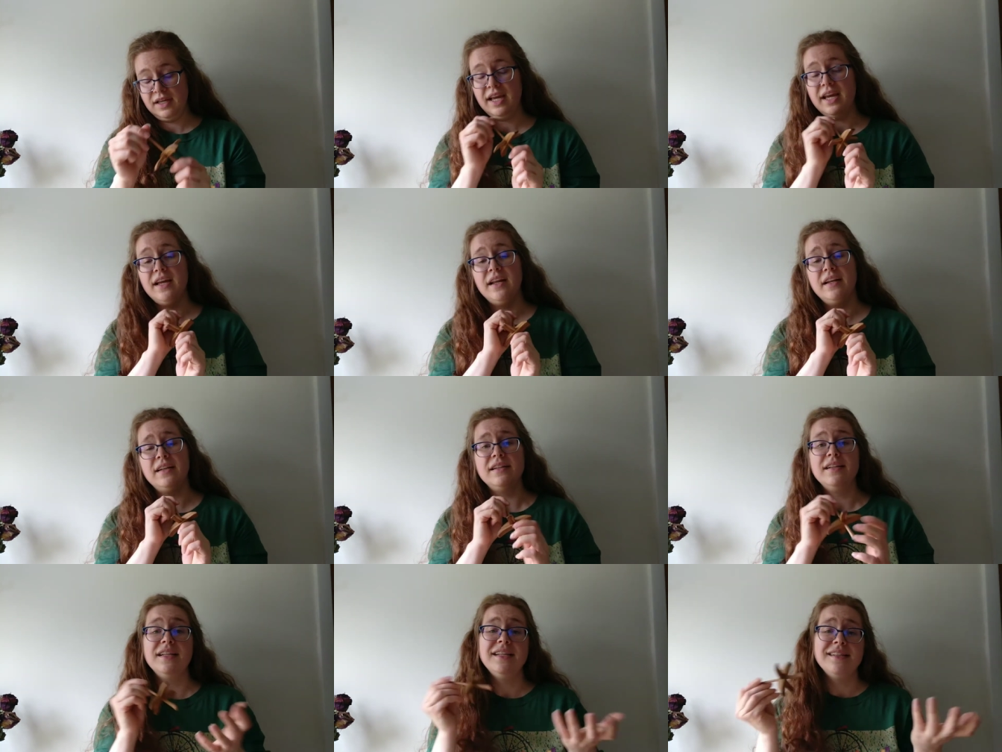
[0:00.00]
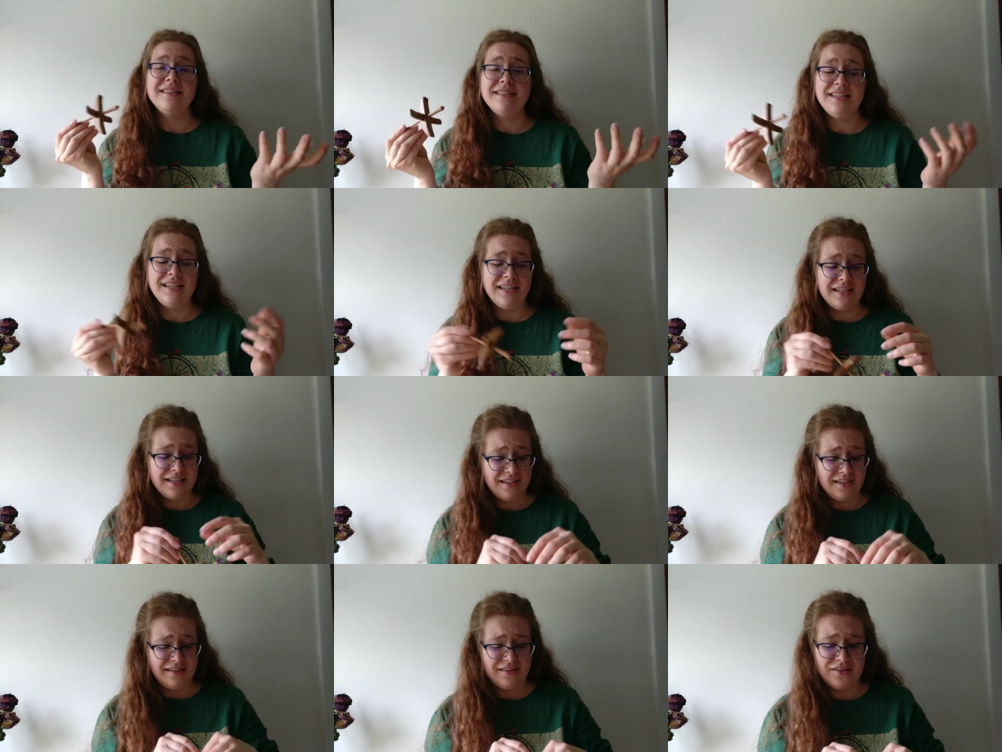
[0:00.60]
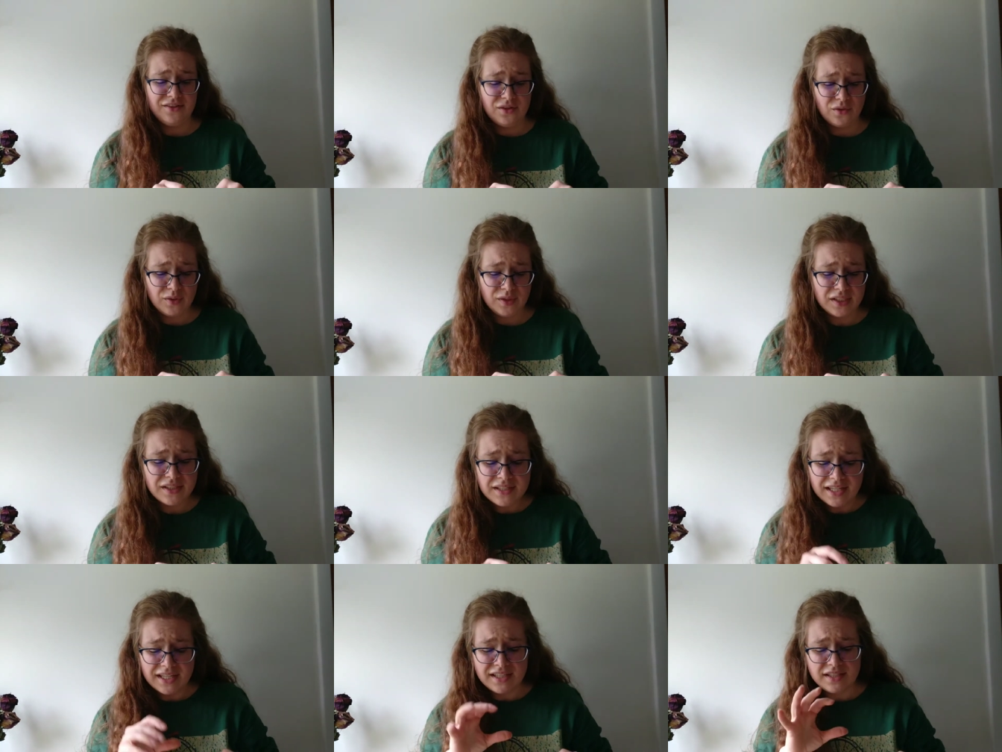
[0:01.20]
and it's Enid, so it
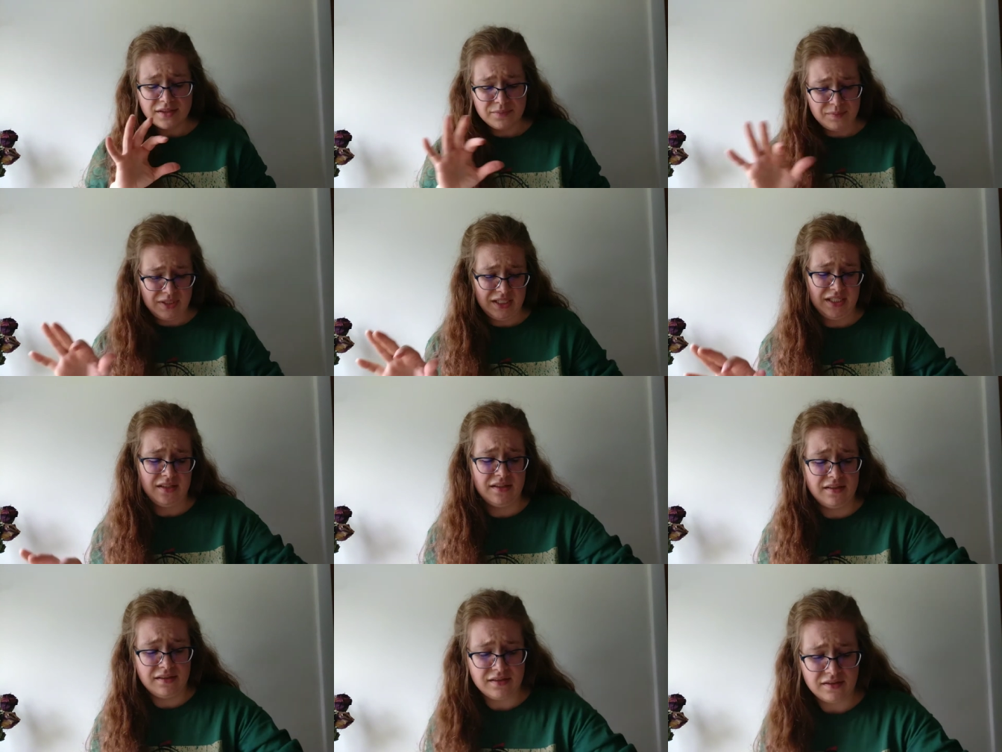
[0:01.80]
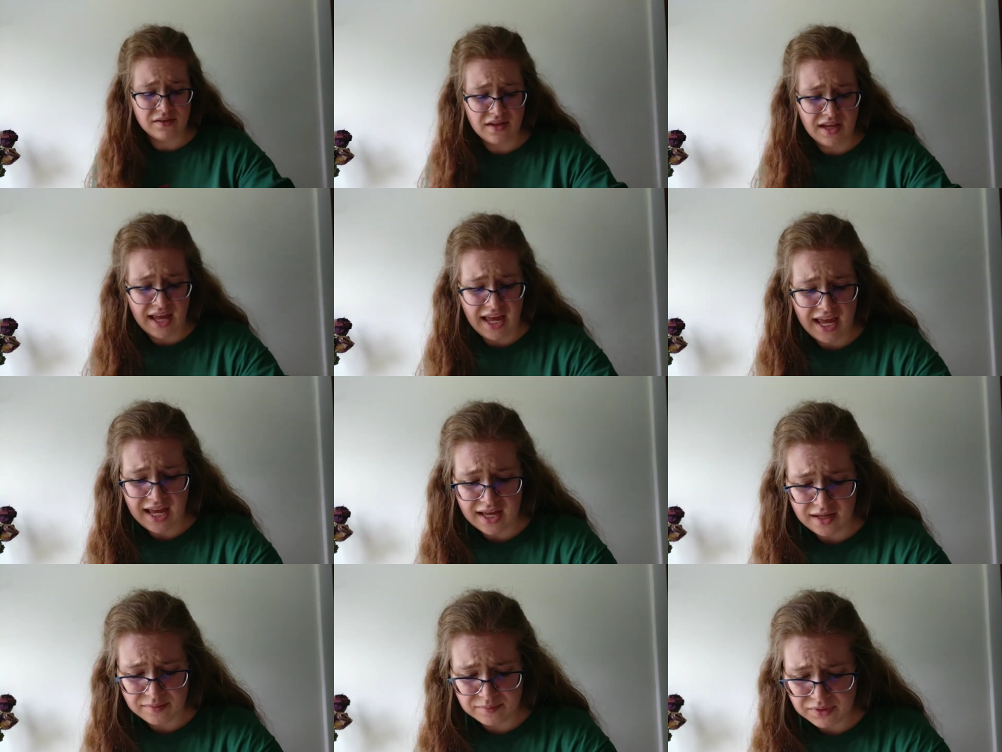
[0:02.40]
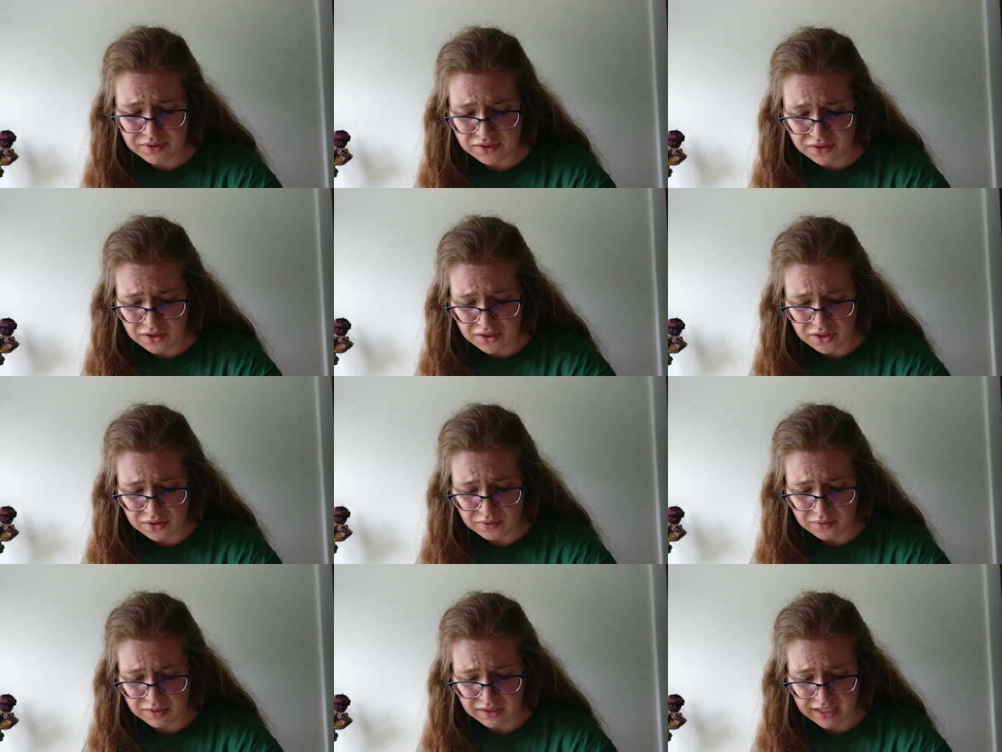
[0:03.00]
spins
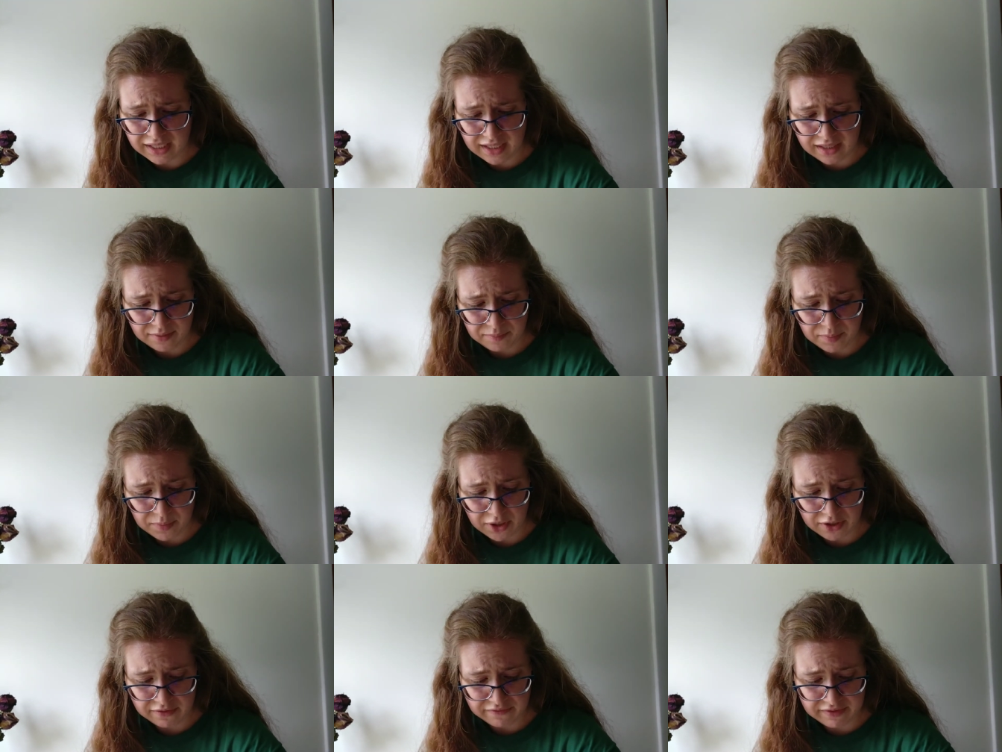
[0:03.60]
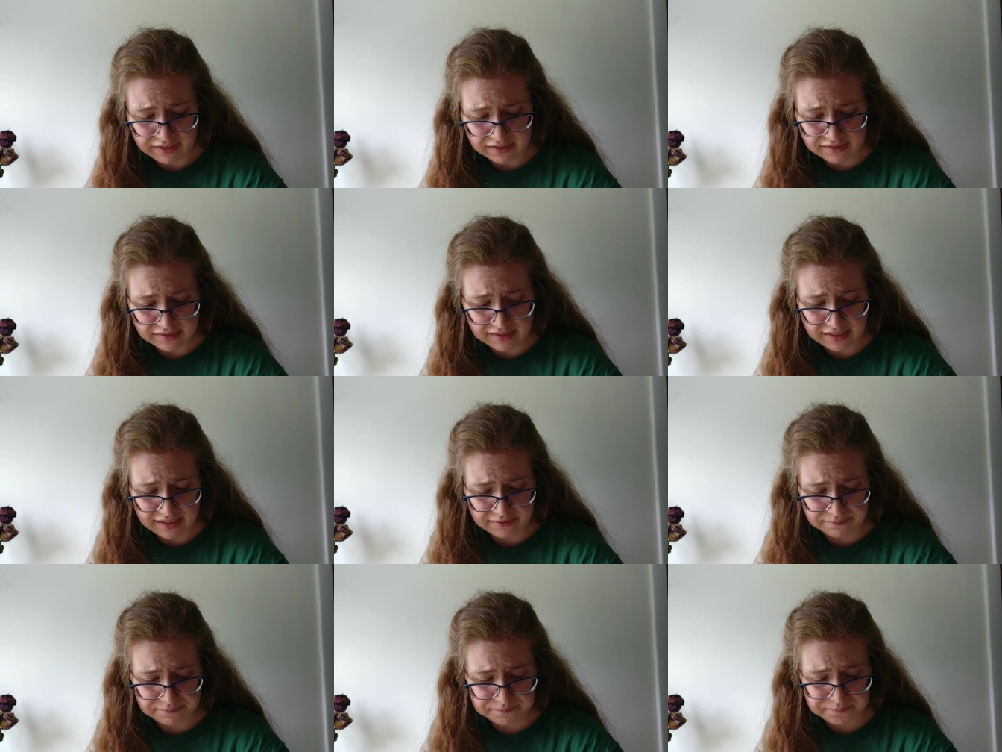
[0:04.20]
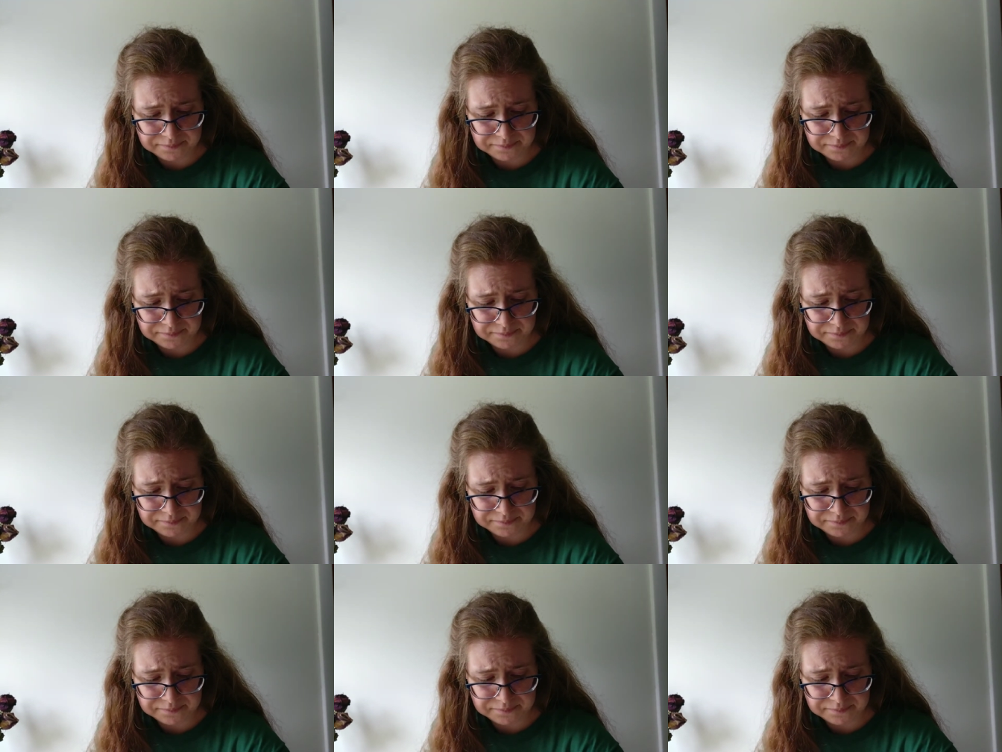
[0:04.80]
absolutely perfectly.